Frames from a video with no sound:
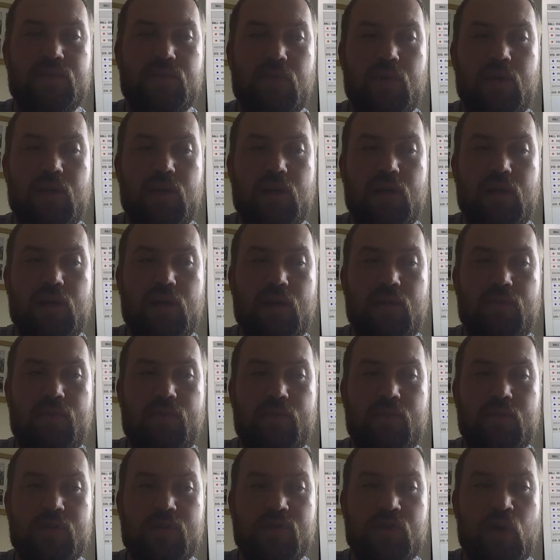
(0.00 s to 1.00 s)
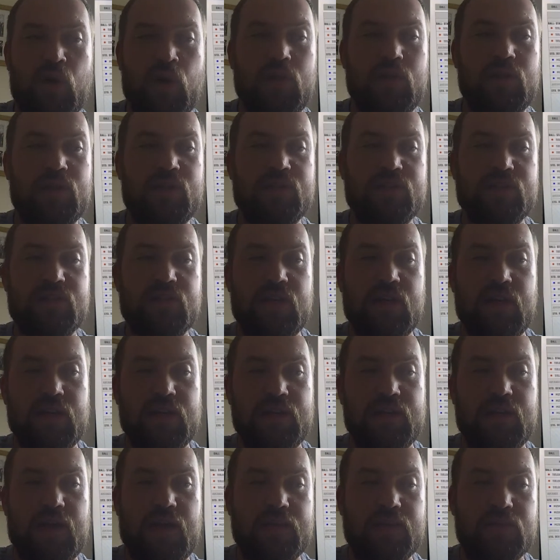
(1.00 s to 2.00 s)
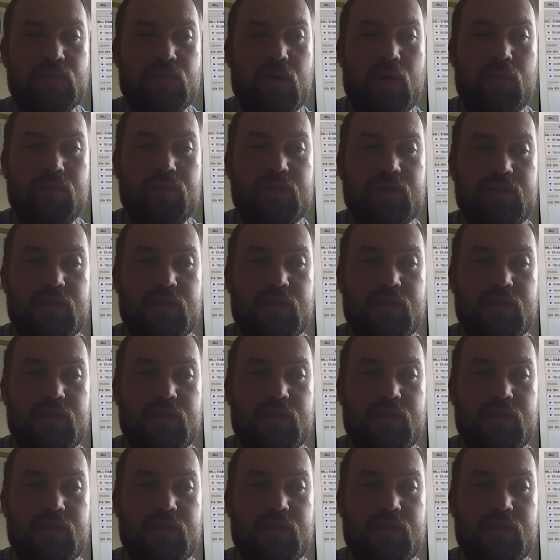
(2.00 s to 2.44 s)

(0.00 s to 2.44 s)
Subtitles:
with the Titleist, and that's probably